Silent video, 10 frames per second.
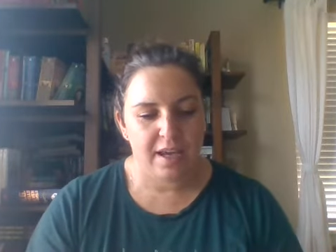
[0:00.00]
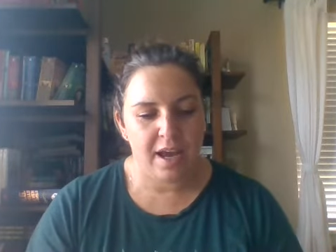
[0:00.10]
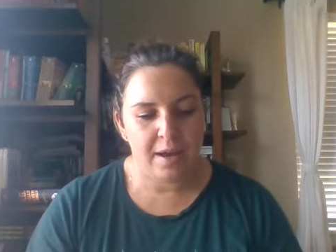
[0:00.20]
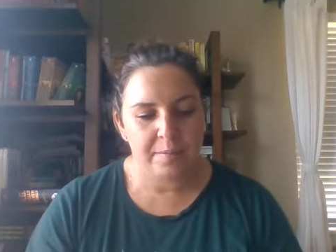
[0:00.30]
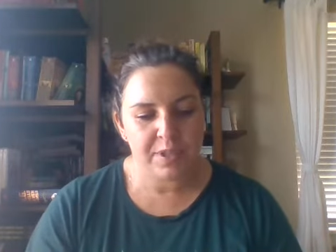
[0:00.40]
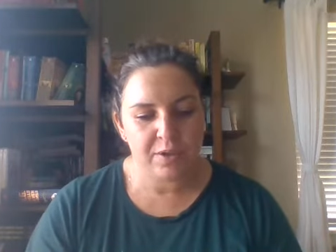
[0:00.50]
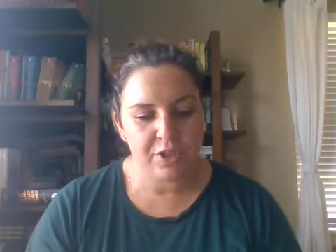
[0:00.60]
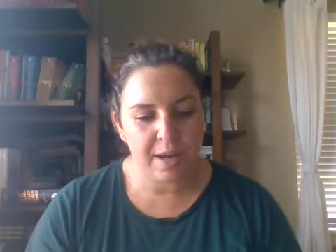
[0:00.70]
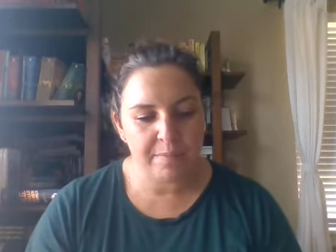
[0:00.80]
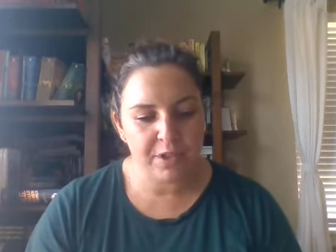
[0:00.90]
So
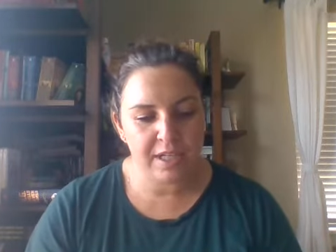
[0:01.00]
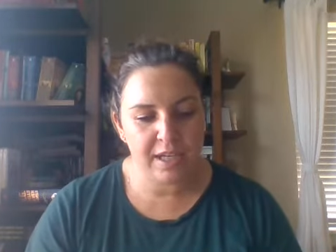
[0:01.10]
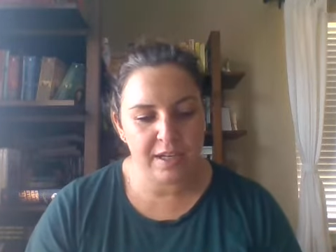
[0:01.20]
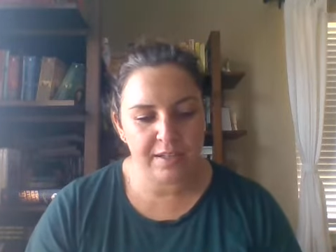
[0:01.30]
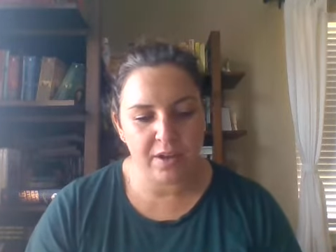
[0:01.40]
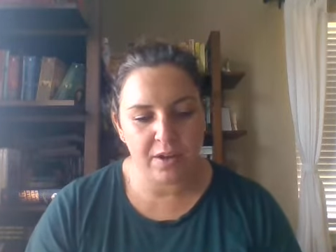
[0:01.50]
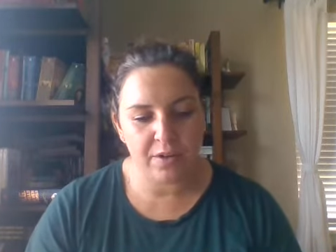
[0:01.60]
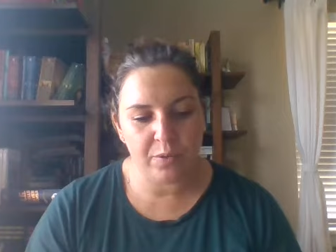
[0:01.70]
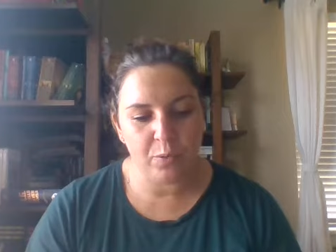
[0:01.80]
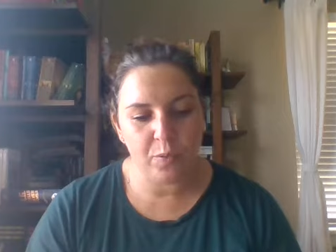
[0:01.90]
chapter 10 is
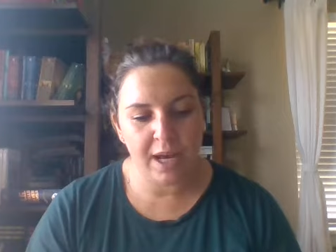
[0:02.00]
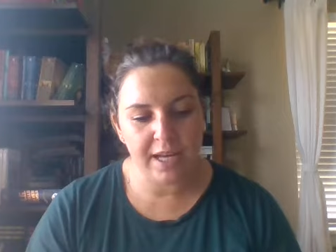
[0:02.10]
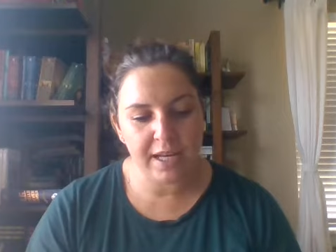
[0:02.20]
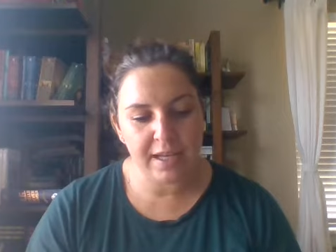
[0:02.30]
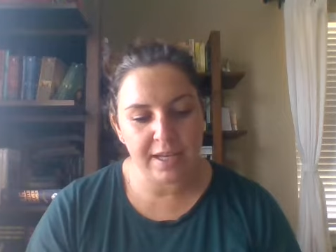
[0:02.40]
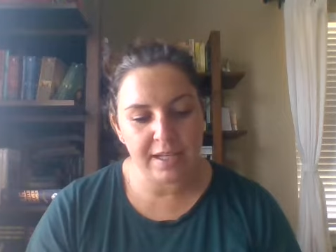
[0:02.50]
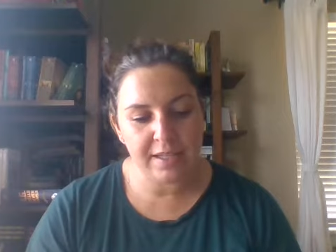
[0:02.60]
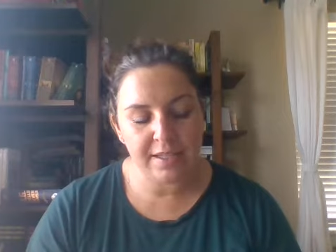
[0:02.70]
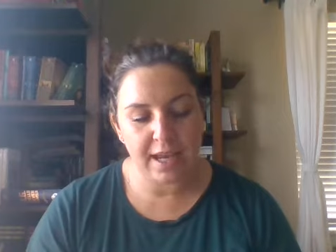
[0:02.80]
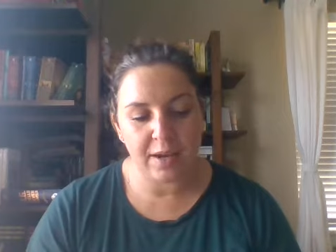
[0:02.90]
called What
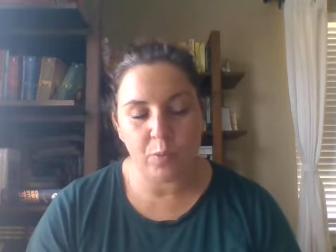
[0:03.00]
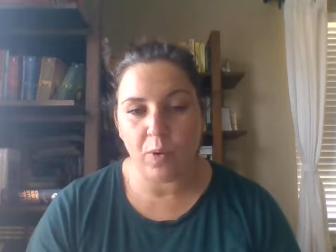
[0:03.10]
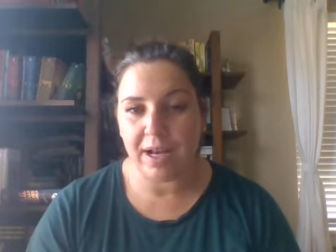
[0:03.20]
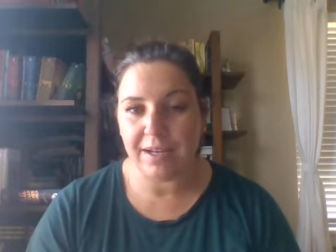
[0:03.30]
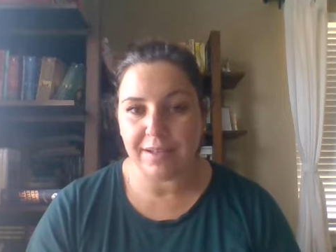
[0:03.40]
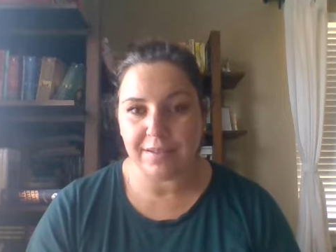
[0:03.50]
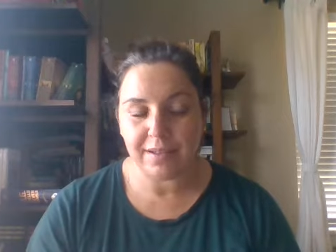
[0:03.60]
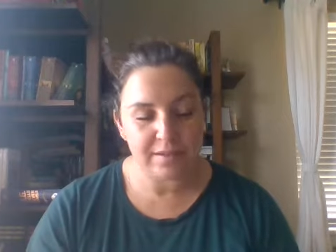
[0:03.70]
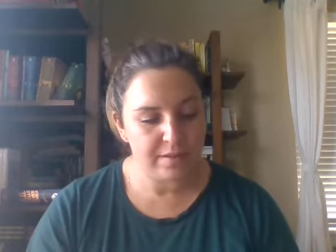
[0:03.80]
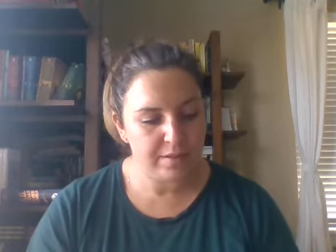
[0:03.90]
Is and What
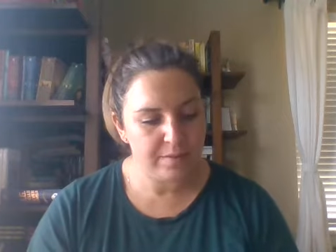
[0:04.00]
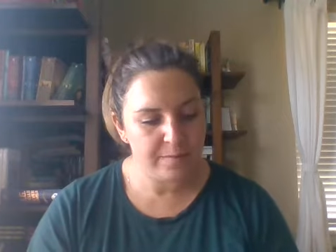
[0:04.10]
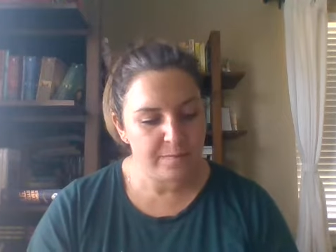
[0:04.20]
Isn't.